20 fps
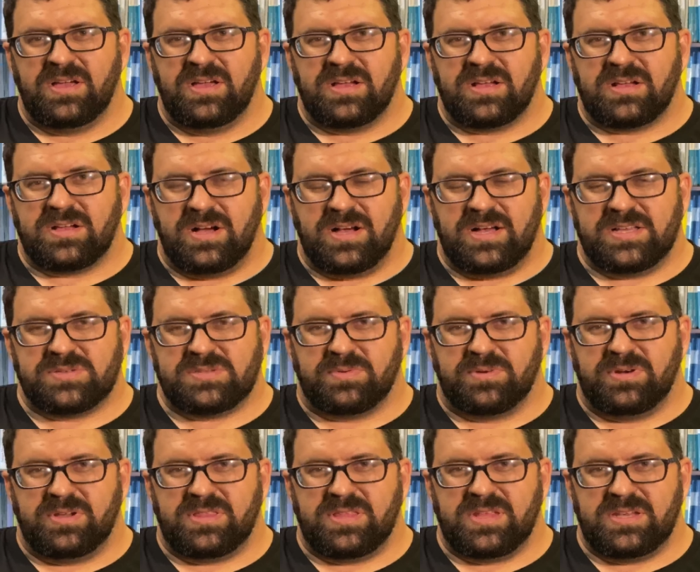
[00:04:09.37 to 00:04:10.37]

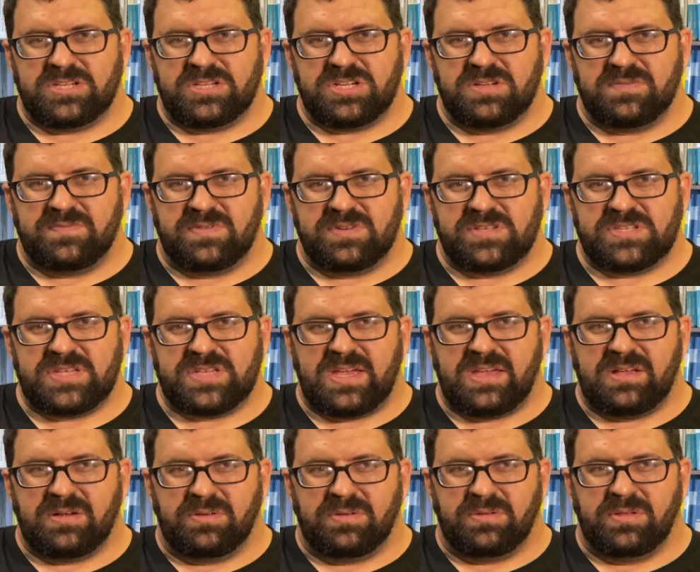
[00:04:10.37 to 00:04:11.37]
Cosworth engine for
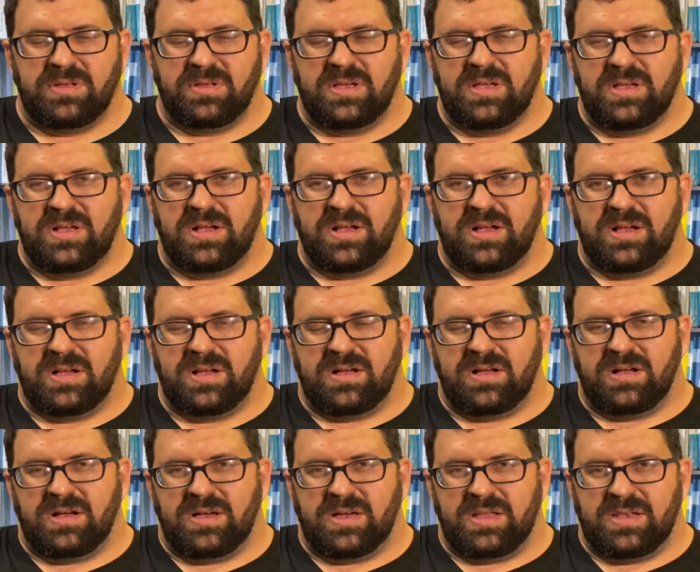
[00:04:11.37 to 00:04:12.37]
sale uh,
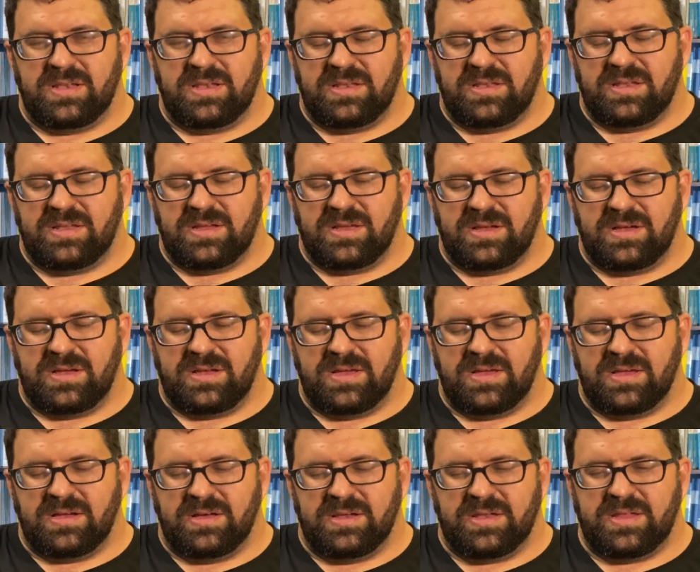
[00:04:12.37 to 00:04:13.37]
on,
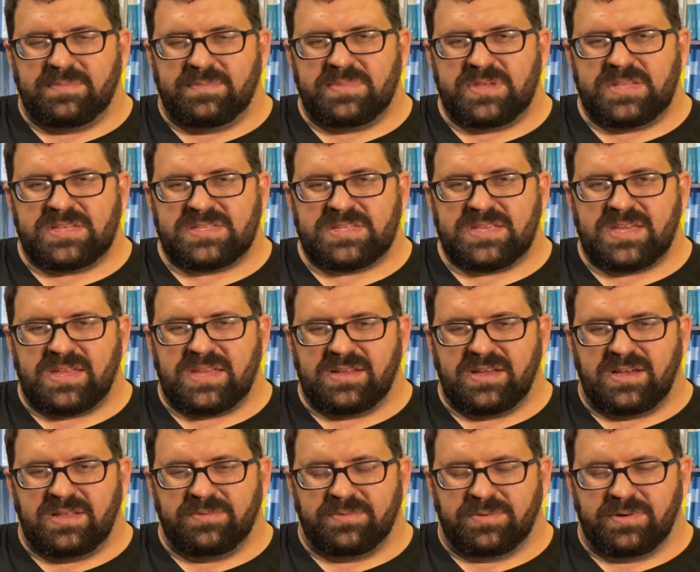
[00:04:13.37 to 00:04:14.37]
uh, on
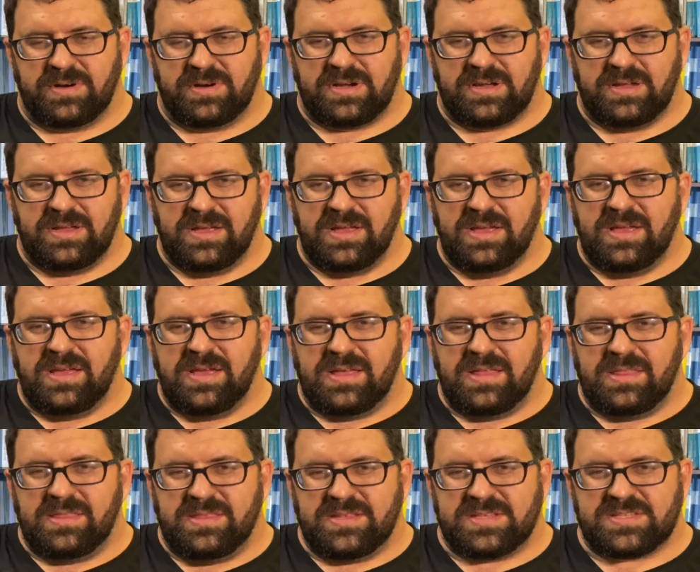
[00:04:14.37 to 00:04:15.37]
MBCA.org
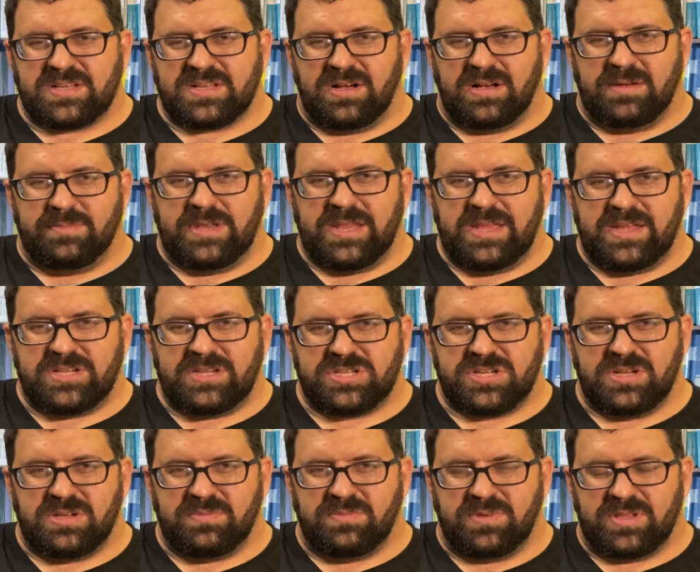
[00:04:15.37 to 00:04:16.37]
this
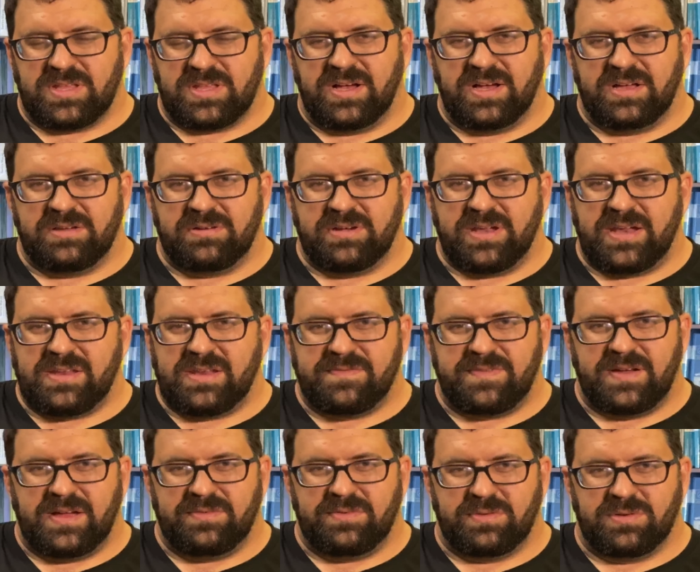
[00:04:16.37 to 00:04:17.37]
combination with
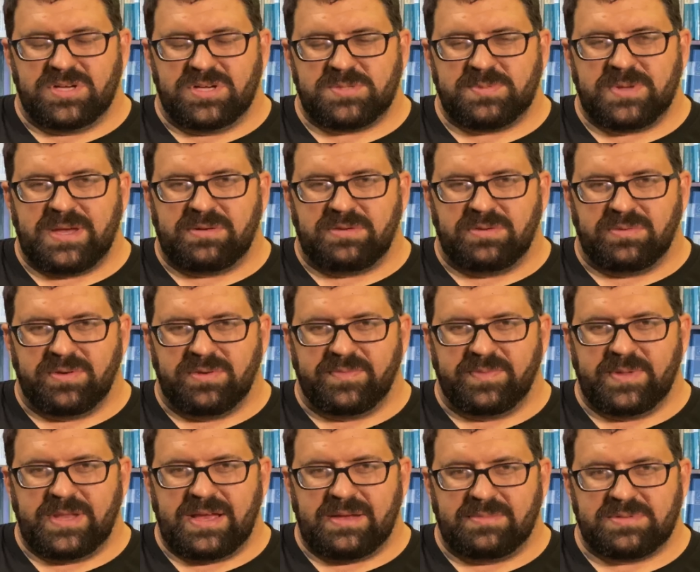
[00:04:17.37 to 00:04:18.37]
185 horsepower would have
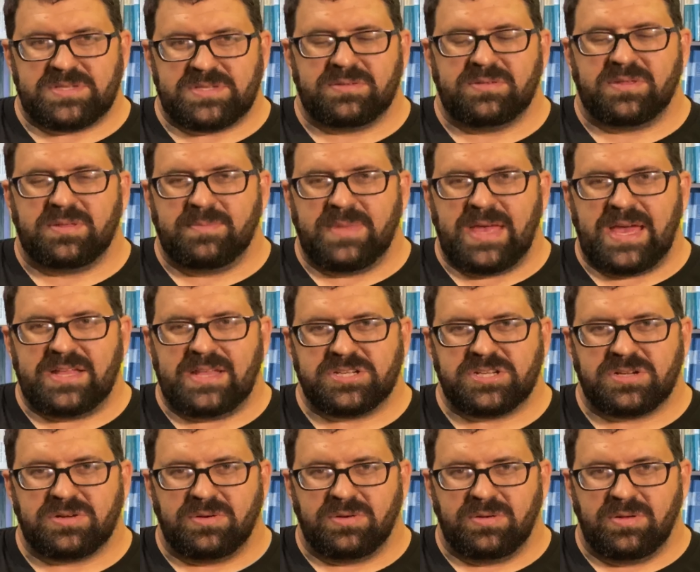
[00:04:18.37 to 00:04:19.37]
been absolutely
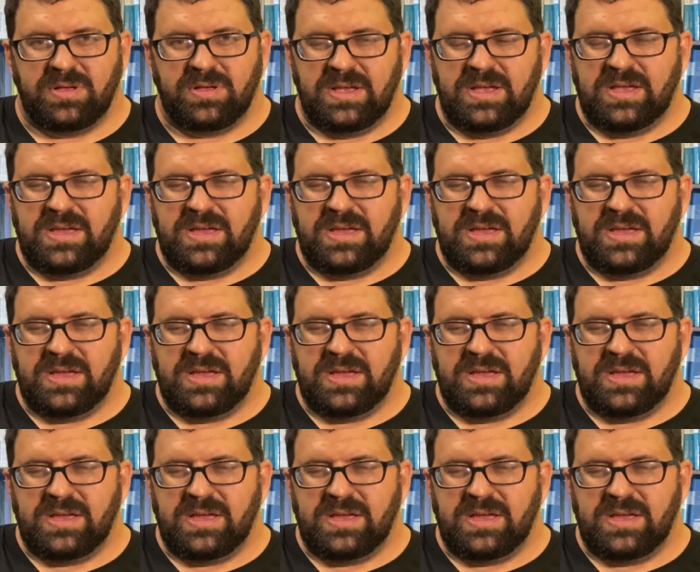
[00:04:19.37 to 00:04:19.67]
magical.